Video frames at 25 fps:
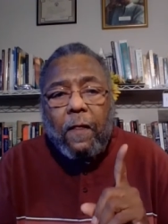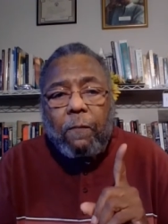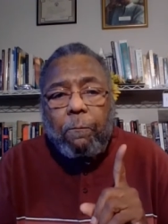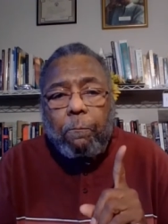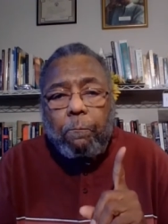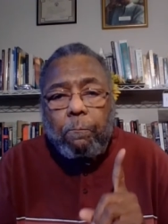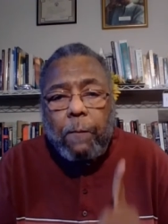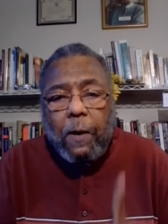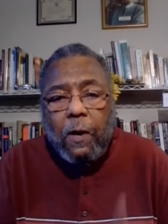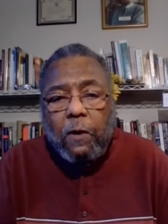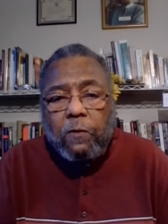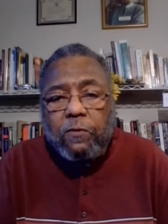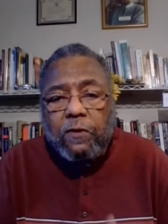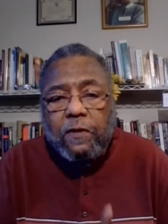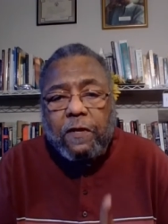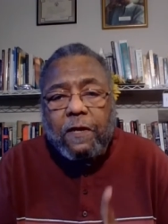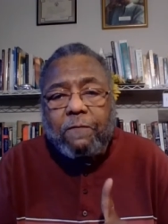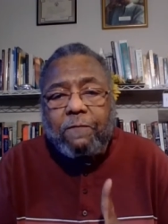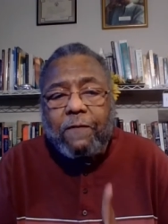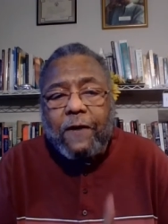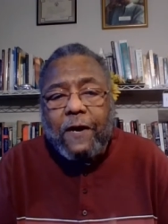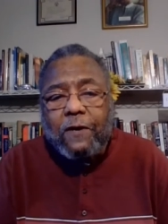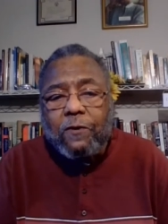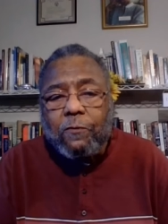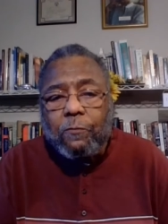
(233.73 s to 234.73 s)
Most
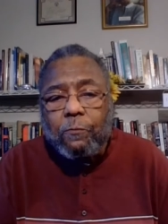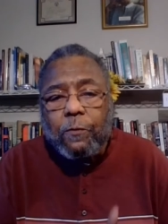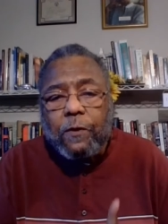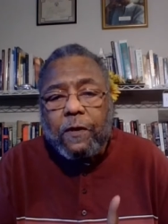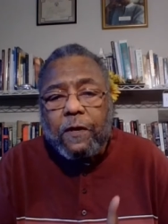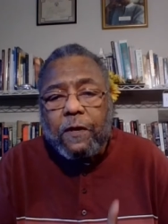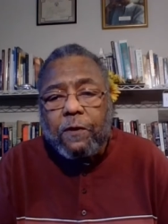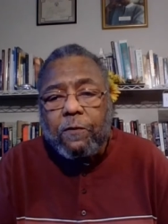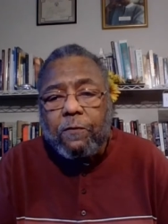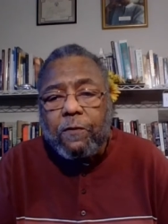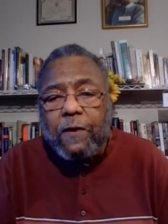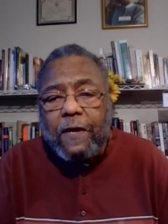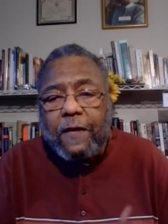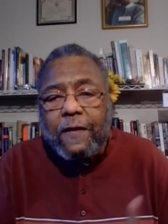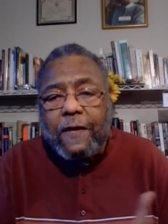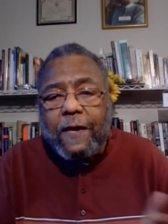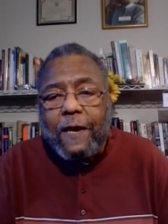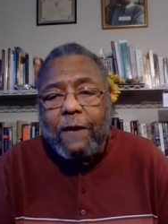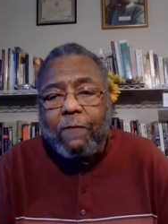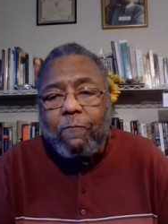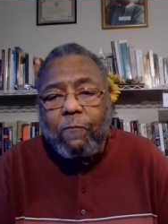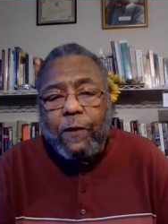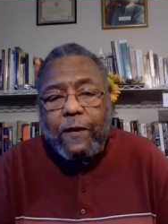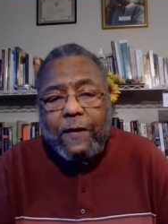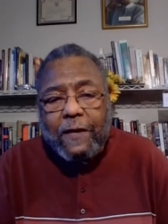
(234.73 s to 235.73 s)
of us would agree that
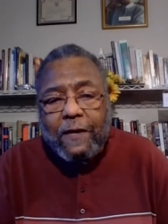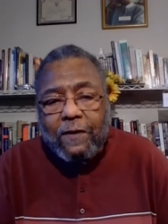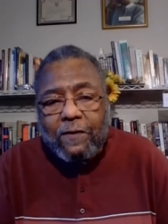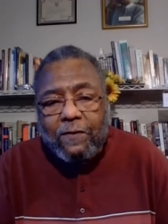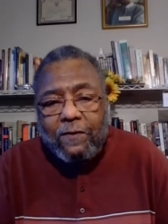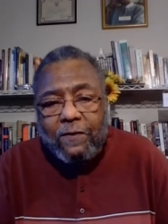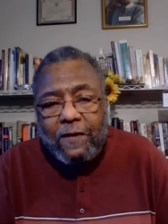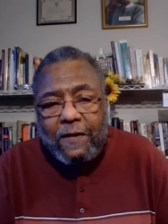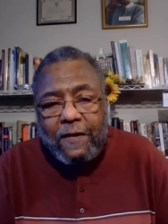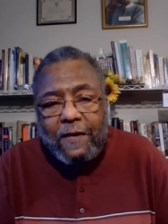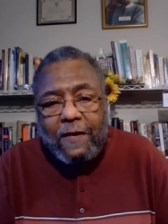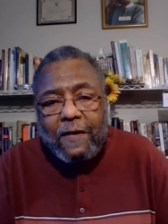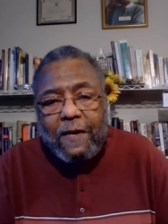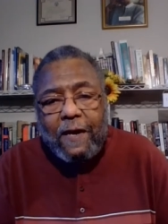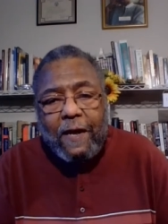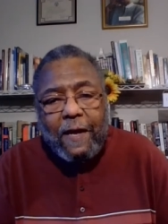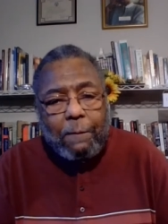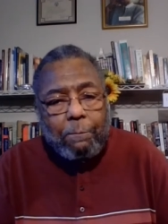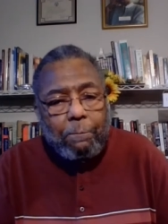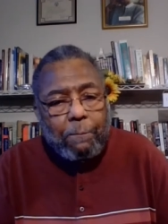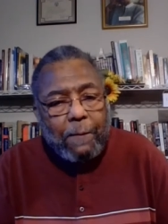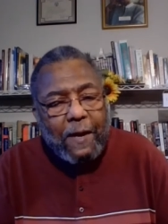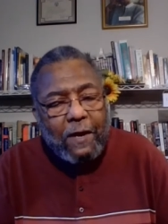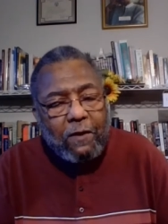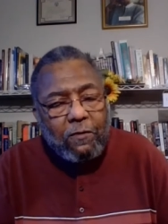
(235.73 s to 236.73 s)
if we can see it
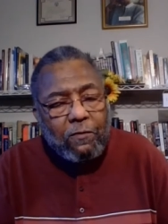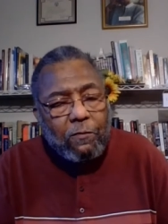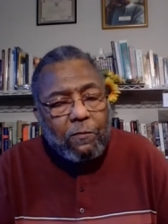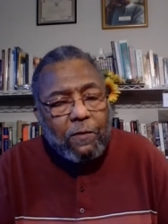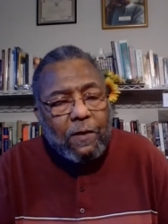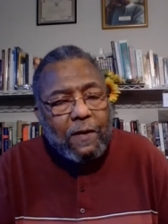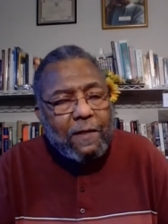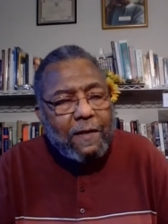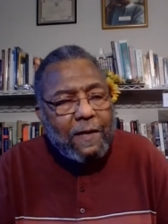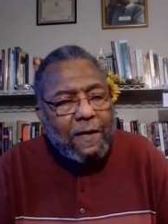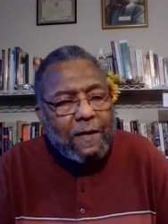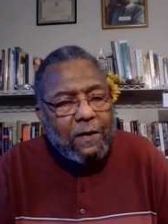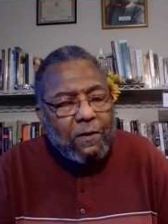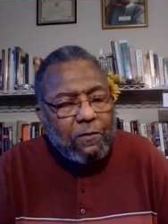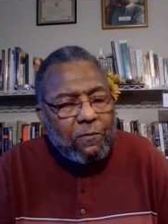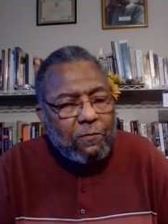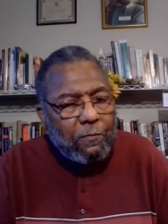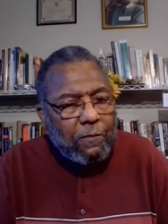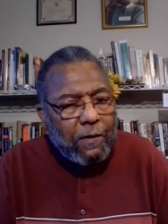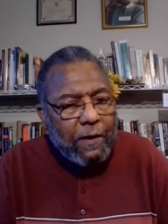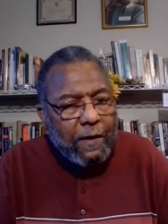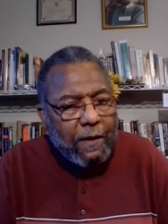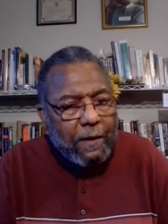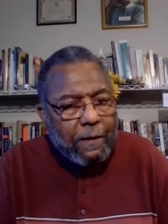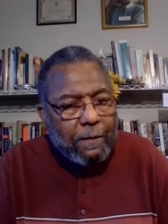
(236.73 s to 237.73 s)
and measure it, then it's
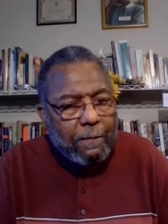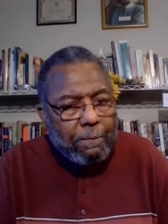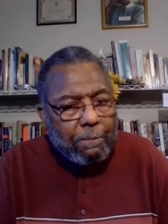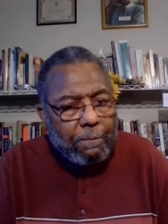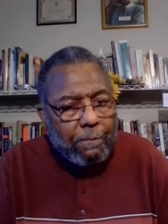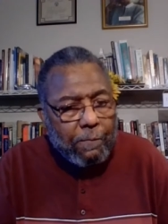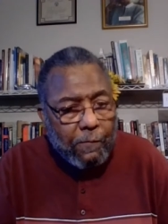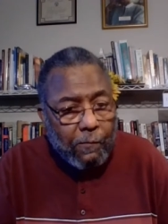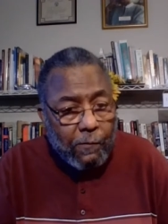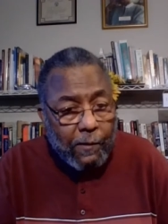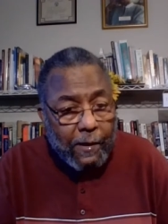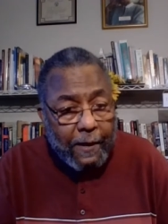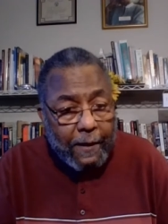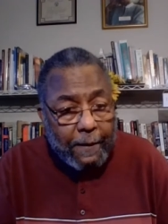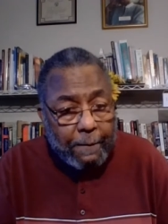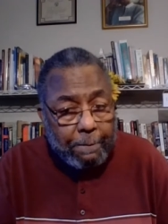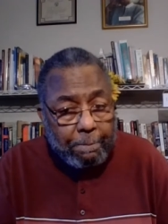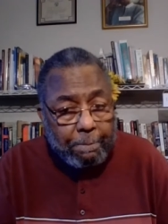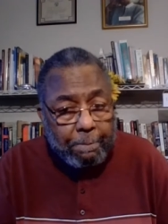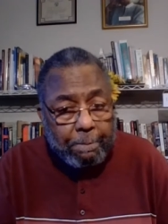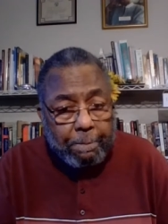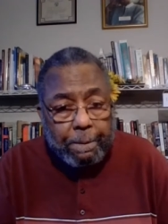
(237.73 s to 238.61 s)
real, right?